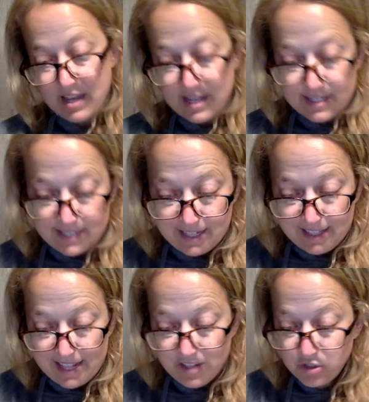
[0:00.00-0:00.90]
Dink
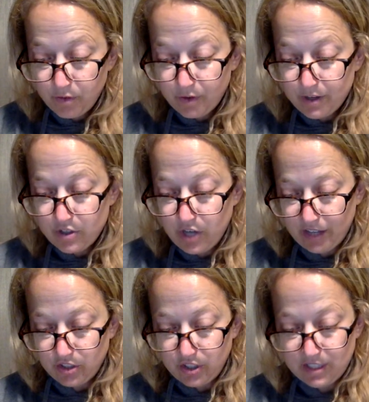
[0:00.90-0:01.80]
glanced over at
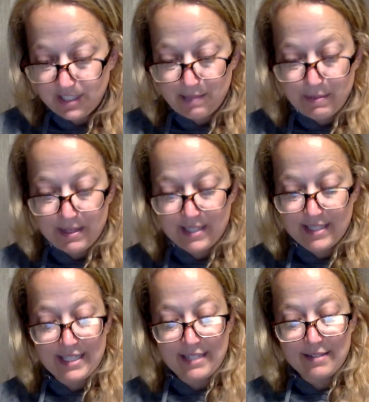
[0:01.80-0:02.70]
Josh, asleep in his
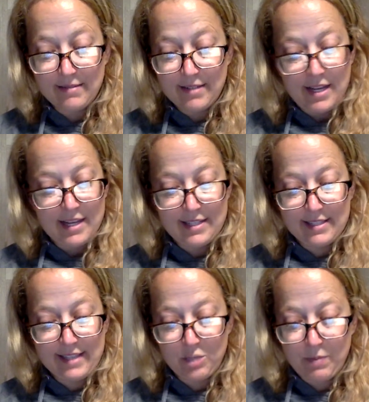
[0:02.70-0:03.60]
seat. His
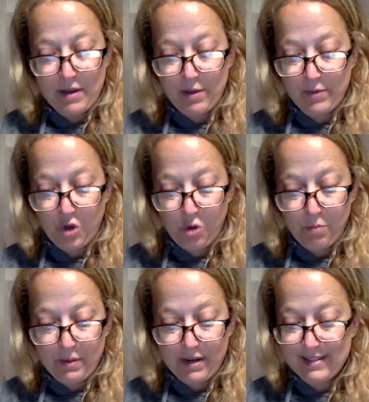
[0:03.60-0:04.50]
sketchpad was open
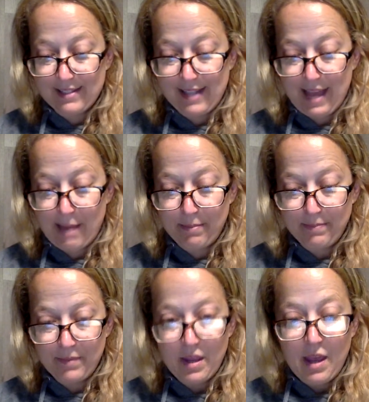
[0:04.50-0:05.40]
on his lap.
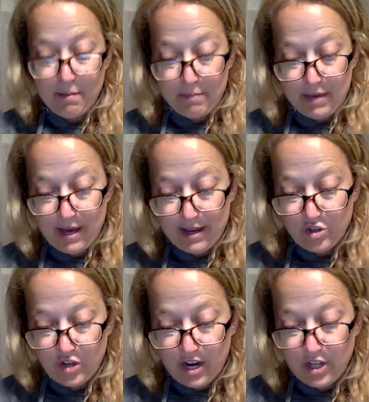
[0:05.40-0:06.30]
Behind
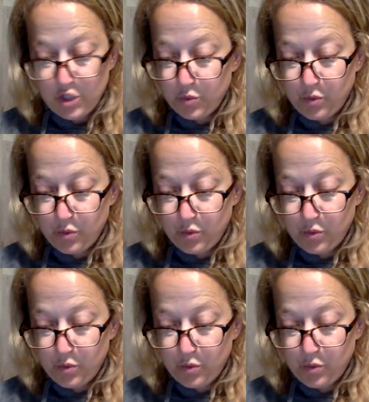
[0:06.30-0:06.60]
Josh, Ruth